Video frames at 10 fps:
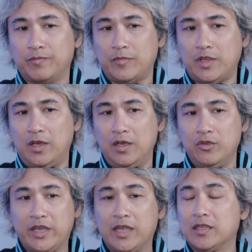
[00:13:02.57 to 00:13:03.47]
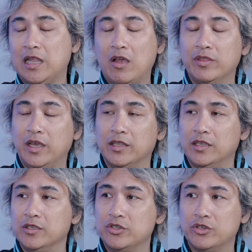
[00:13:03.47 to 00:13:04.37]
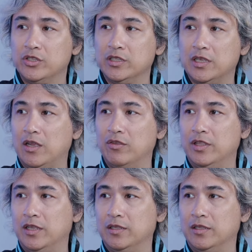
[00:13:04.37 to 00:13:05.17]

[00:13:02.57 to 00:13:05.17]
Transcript: you can't allow that, and you shouldn't allow that.